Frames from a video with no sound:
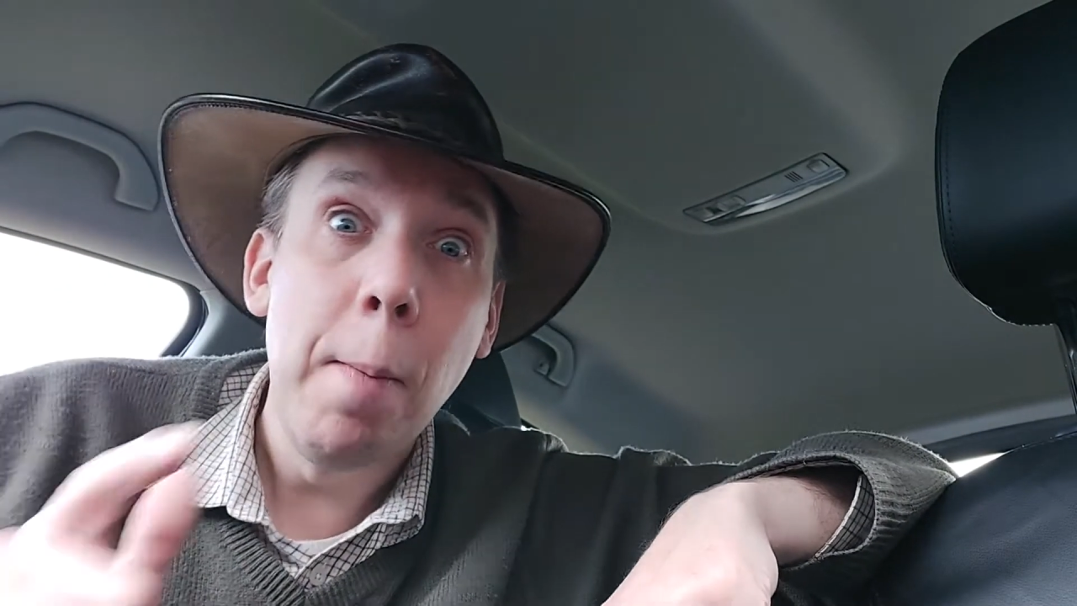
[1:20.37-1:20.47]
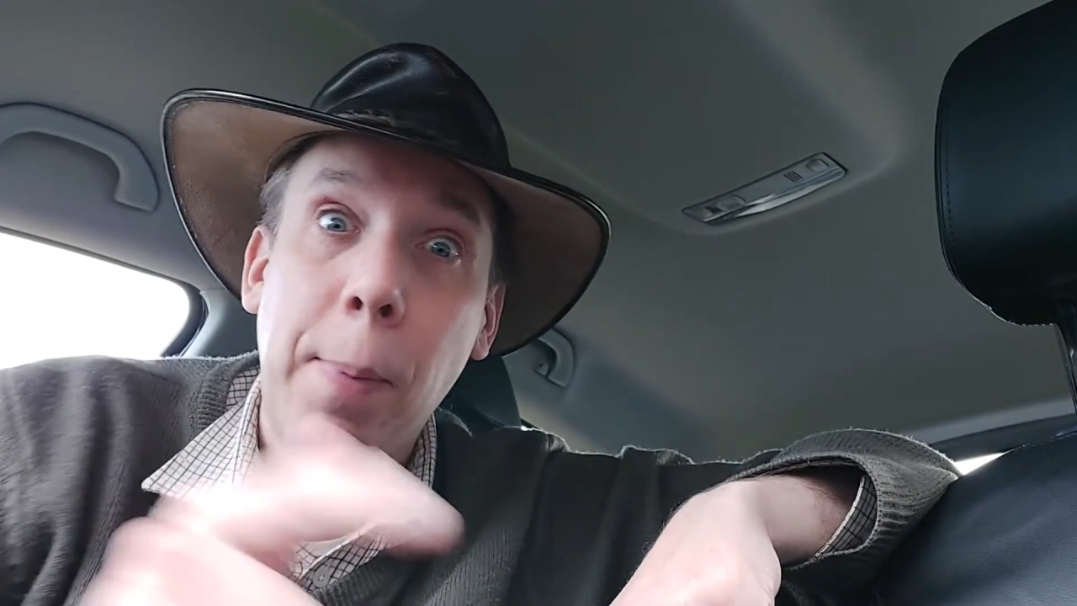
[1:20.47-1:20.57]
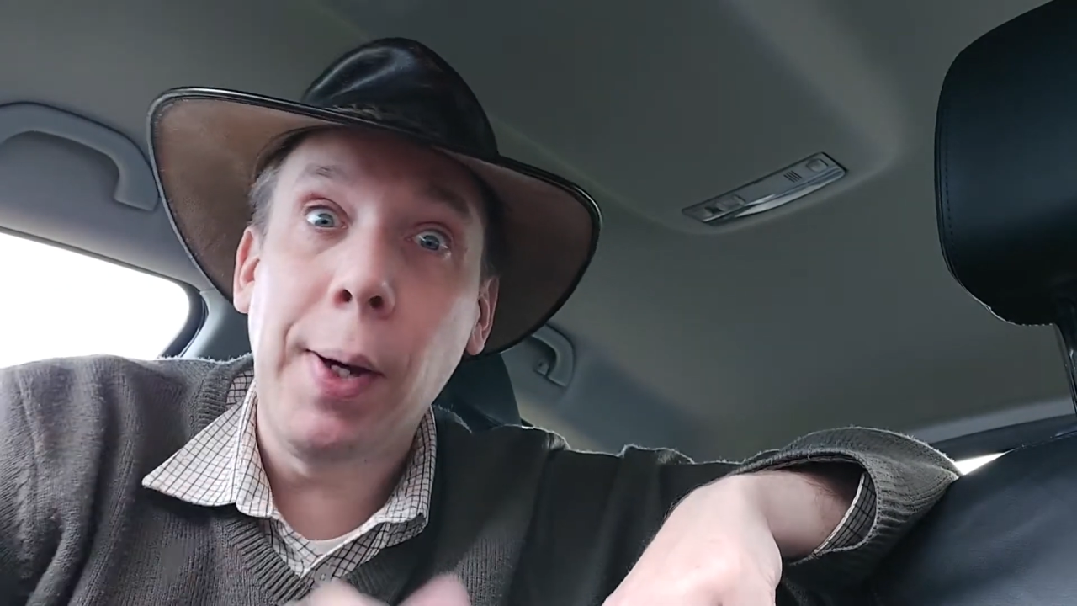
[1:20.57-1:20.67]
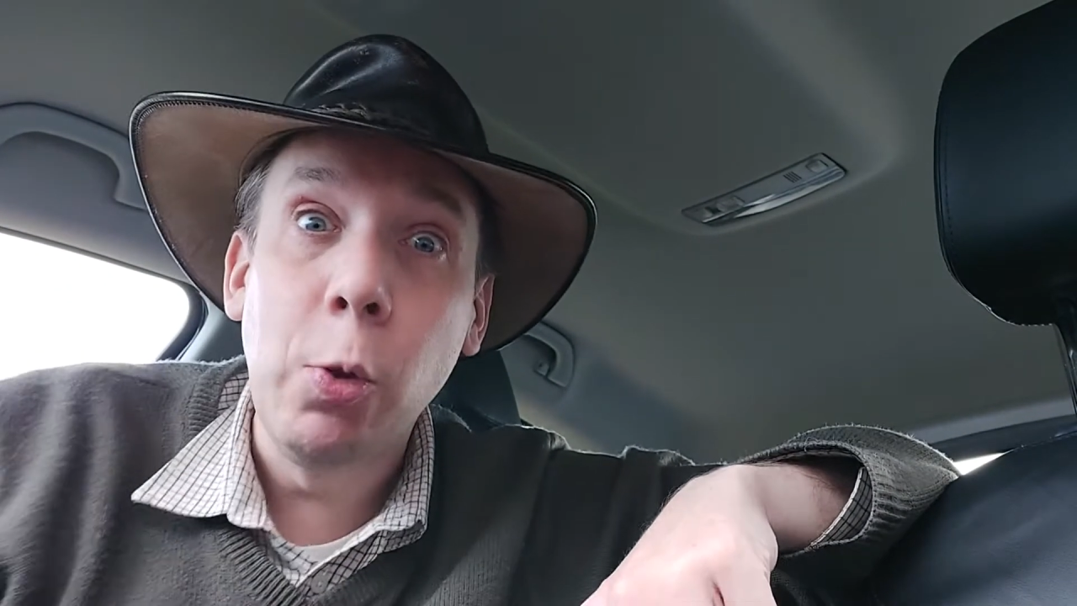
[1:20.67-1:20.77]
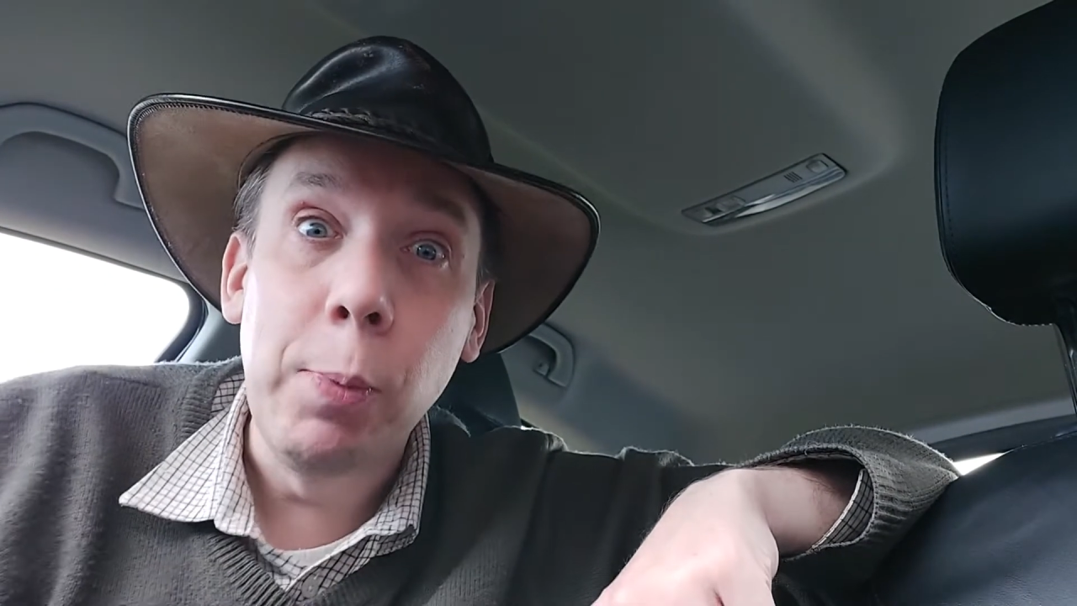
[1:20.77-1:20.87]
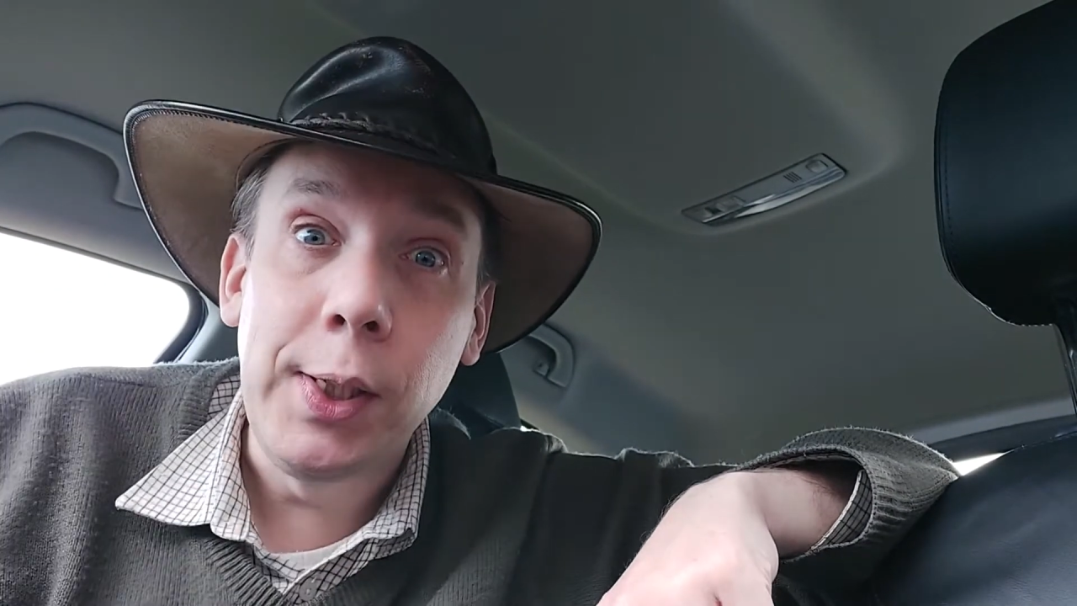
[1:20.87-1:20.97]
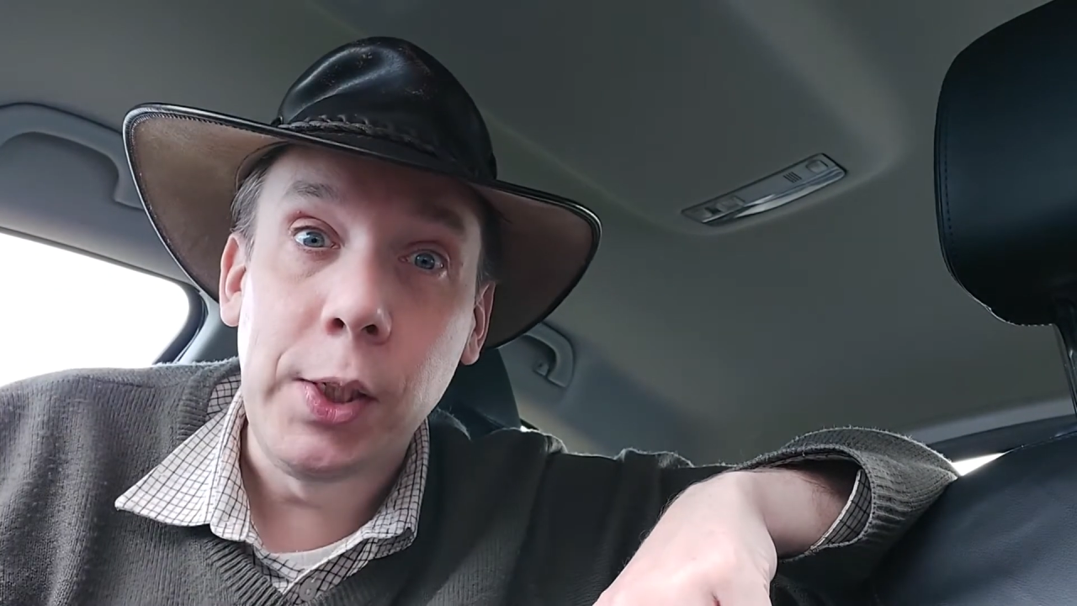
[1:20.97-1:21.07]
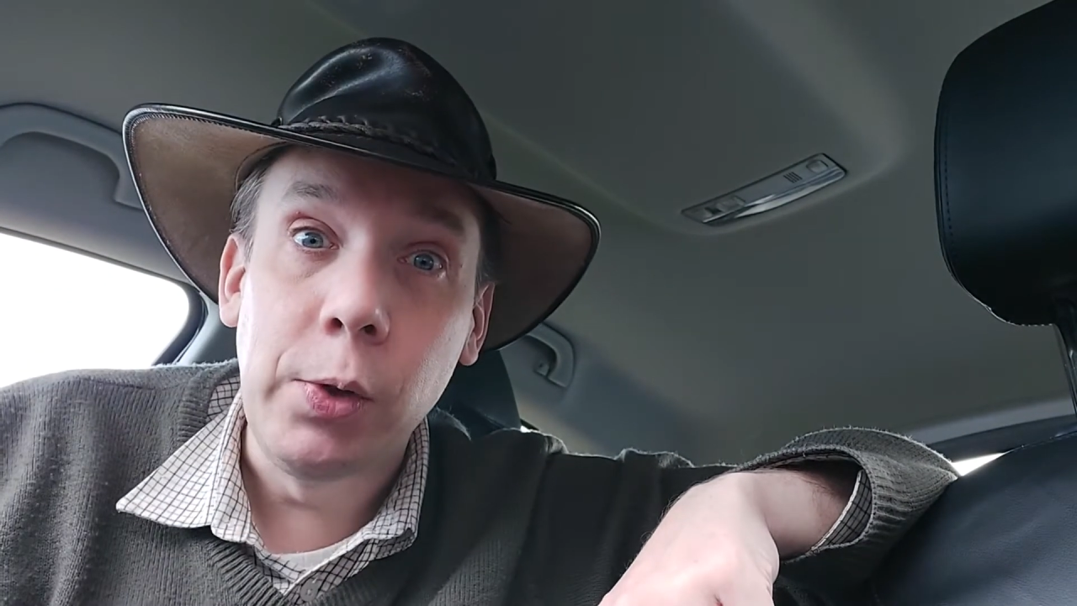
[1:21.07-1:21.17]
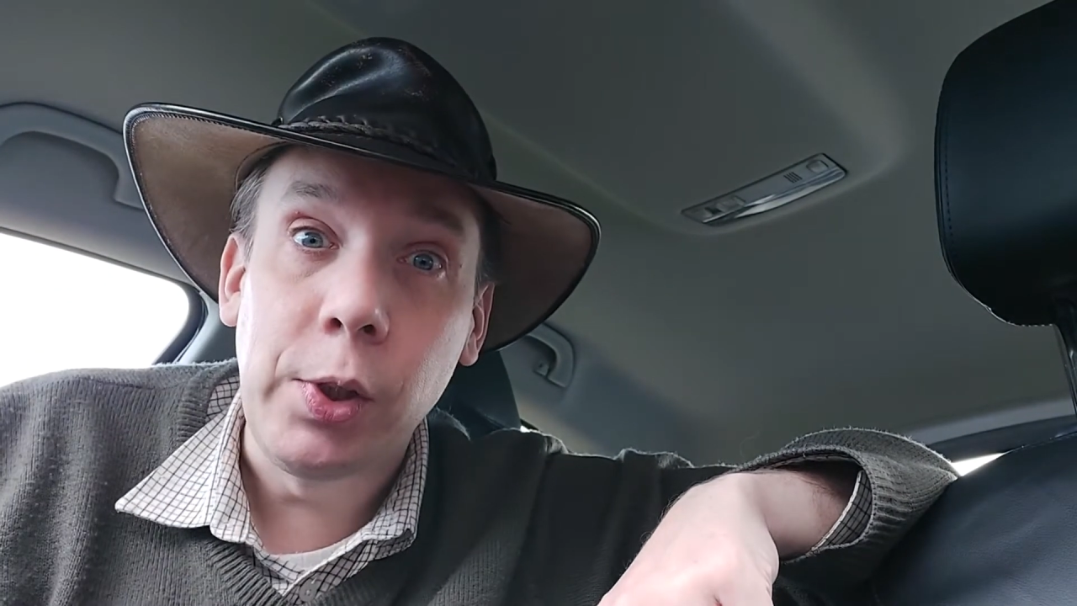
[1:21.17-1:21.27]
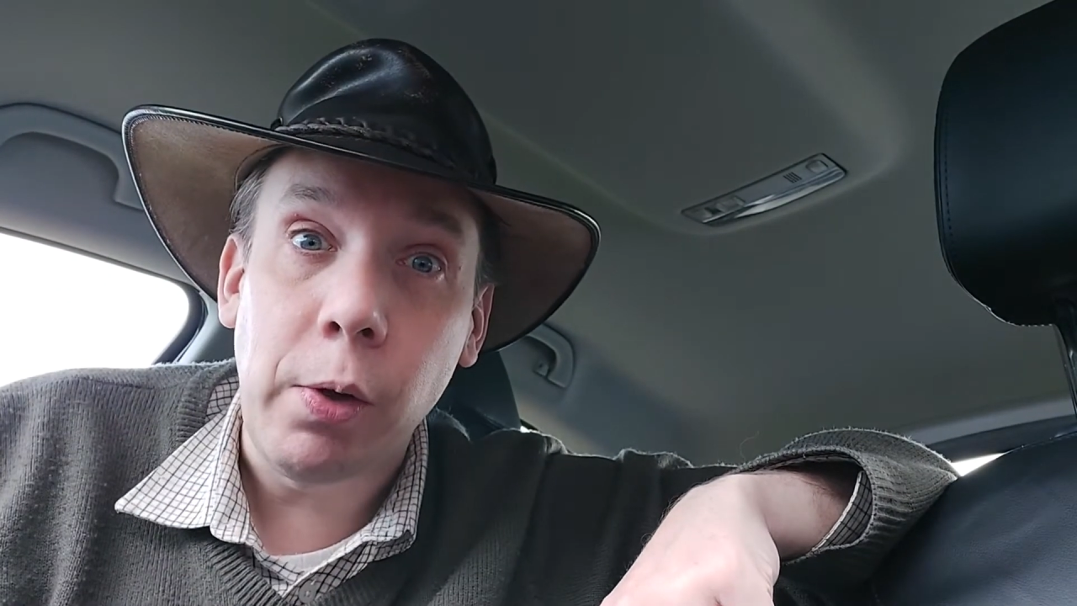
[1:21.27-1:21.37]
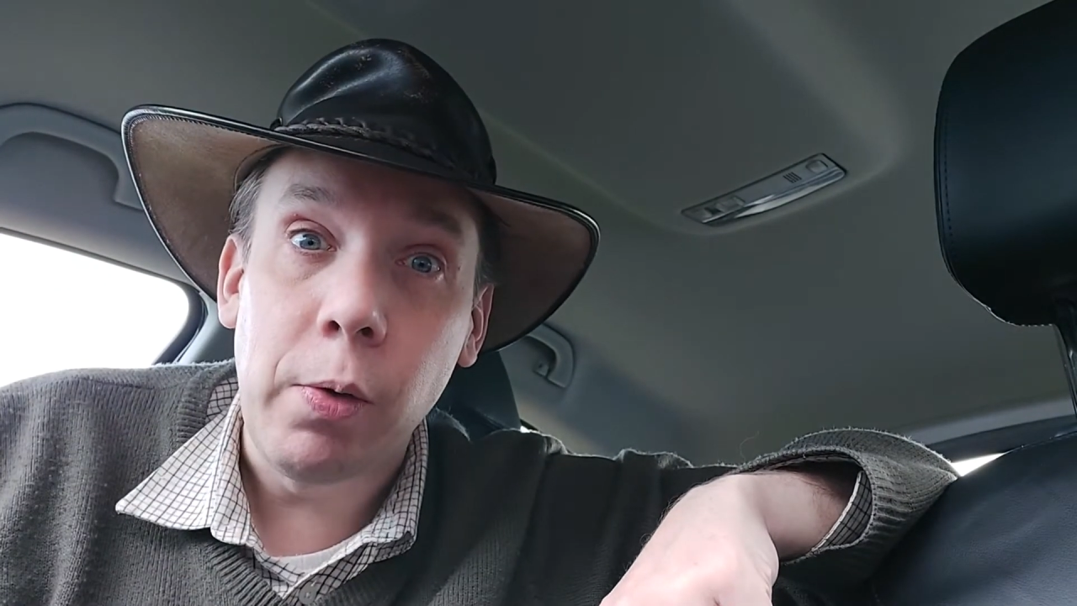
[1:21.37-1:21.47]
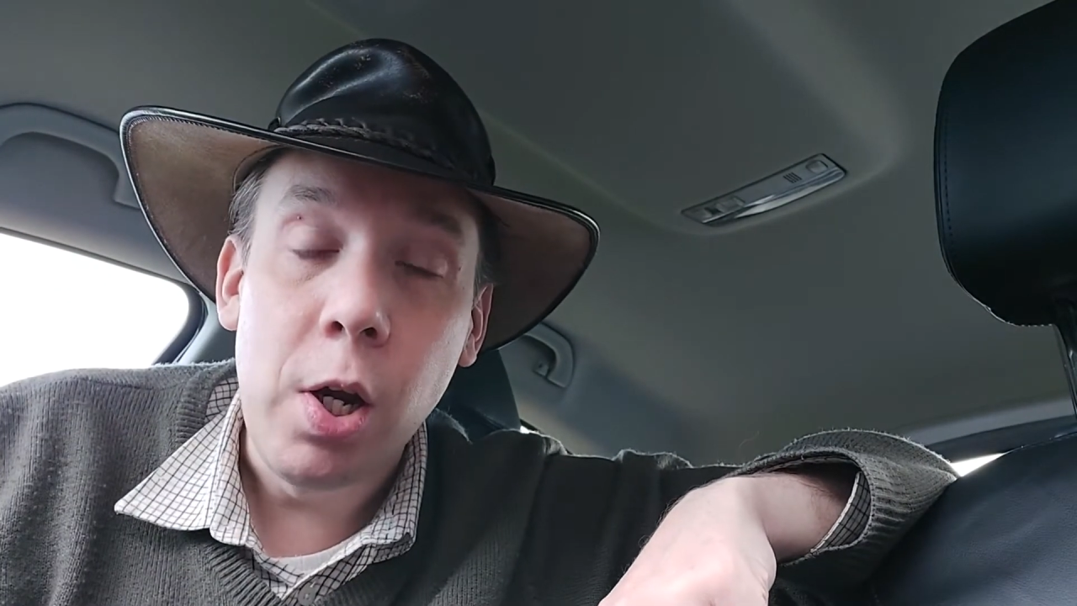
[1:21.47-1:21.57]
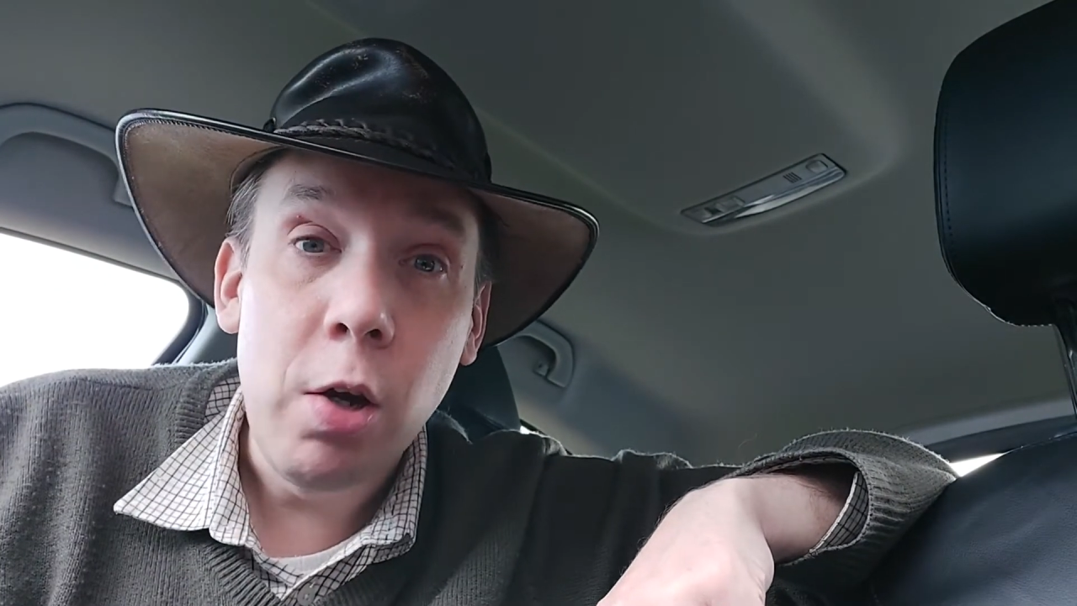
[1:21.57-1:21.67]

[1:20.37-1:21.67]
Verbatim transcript: by all means do so.